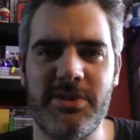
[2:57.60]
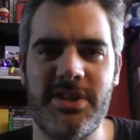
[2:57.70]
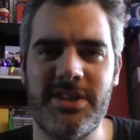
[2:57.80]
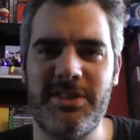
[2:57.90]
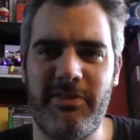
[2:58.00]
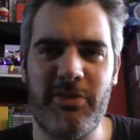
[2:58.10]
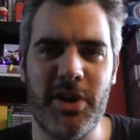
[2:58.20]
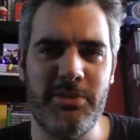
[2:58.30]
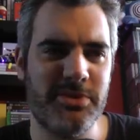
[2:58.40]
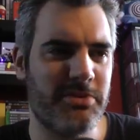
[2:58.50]
at 60
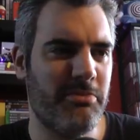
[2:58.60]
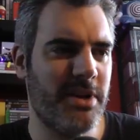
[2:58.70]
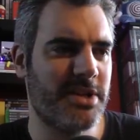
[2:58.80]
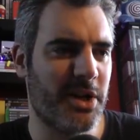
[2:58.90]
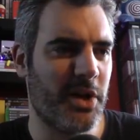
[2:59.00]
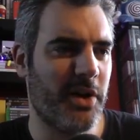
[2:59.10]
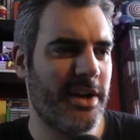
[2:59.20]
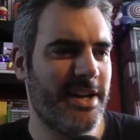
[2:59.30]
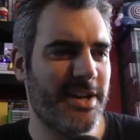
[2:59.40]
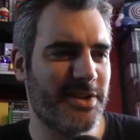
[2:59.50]
frames meant a lot.
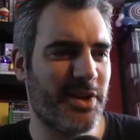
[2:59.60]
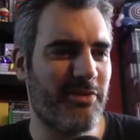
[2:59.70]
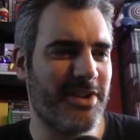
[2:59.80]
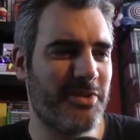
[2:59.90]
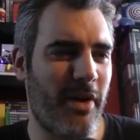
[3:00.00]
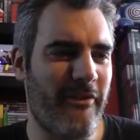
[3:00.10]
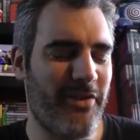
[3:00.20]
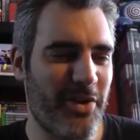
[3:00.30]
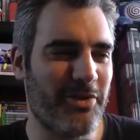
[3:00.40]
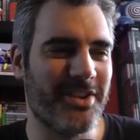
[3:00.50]
As I race quite
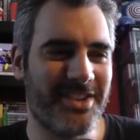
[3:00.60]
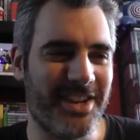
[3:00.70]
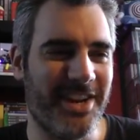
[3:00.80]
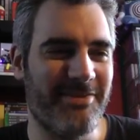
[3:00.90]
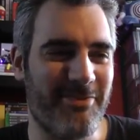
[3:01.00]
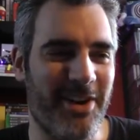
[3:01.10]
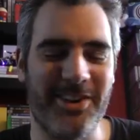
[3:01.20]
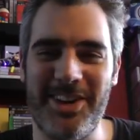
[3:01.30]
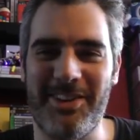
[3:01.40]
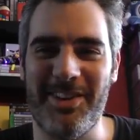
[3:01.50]
furiously
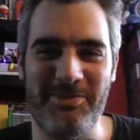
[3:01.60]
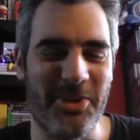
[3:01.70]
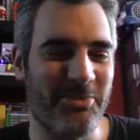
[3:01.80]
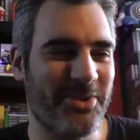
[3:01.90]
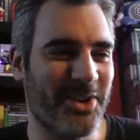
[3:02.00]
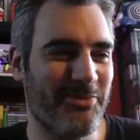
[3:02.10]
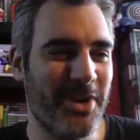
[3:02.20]
around here at the moment, I'm